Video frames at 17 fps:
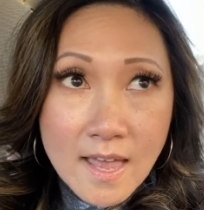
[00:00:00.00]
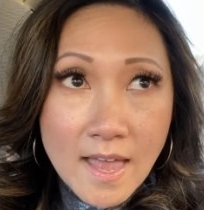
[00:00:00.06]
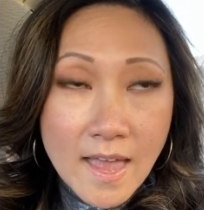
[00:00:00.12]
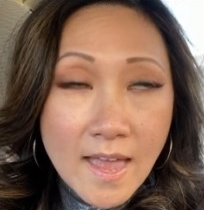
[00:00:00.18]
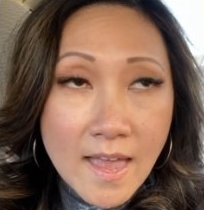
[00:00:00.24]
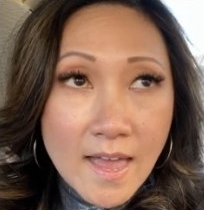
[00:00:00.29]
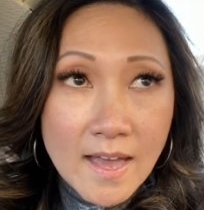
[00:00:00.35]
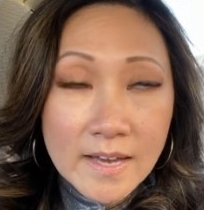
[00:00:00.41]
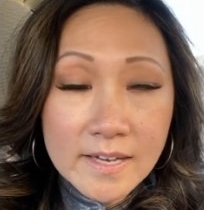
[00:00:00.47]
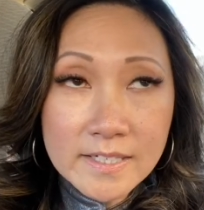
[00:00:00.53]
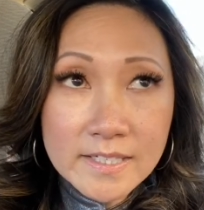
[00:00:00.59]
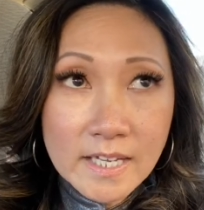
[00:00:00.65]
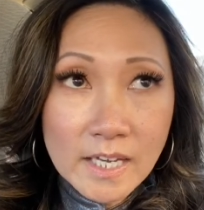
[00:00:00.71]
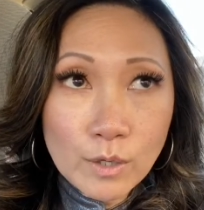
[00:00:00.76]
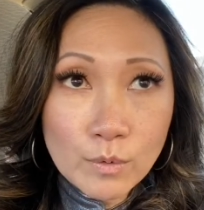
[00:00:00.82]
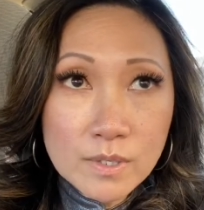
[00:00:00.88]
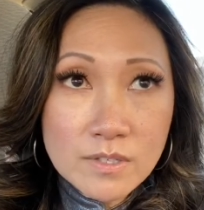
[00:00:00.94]
and
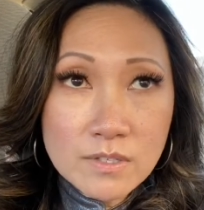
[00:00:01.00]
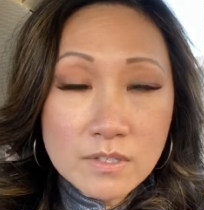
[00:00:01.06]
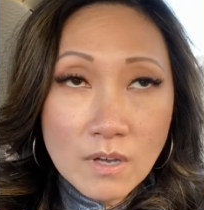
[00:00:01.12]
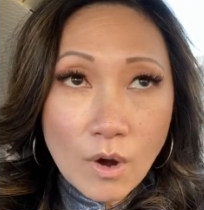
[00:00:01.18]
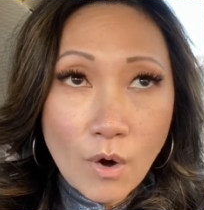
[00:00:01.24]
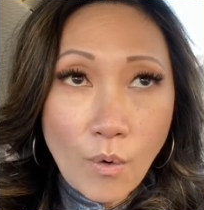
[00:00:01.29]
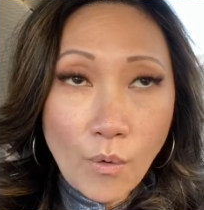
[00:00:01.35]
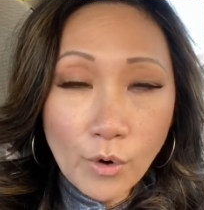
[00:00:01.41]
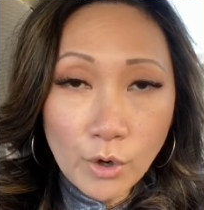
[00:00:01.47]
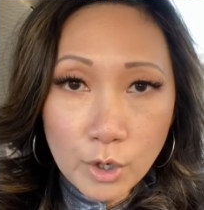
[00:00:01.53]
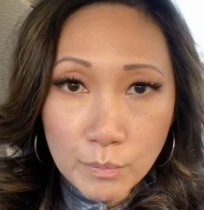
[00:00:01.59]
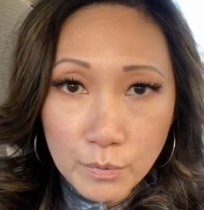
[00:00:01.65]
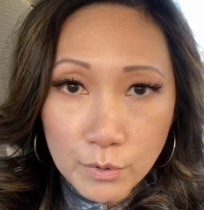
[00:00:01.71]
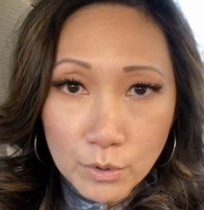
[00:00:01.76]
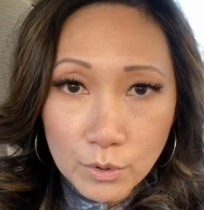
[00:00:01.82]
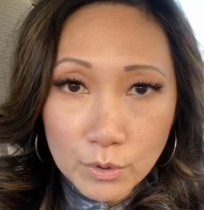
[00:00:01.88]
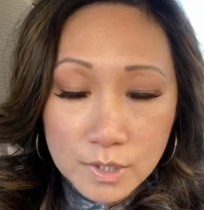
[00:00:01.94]
it was a
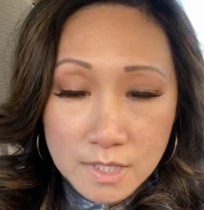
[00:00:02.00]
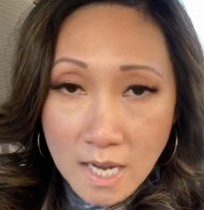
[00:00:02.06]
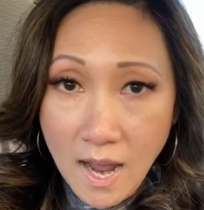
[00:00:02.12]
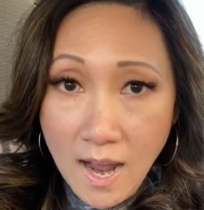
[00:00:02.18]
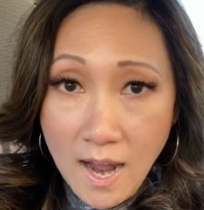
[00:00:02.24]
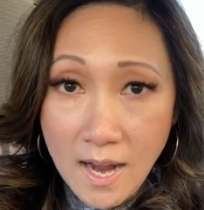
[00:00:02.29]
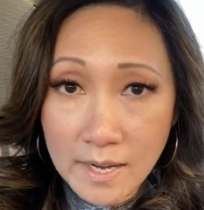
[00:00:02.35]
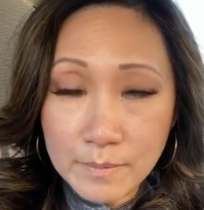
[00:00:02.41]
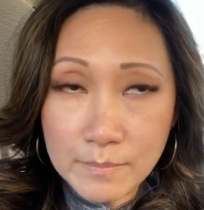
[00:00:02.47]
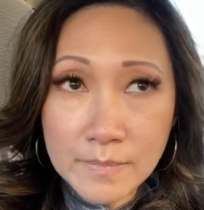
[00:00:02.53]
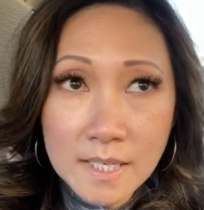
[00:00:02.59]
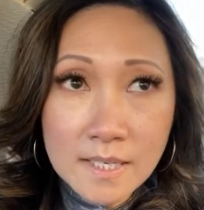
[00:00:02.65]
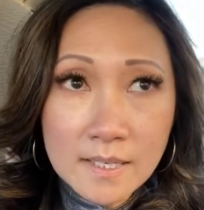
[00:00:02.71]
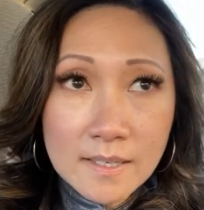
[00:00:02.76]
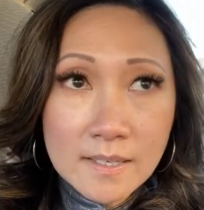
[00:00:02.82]
horrible time.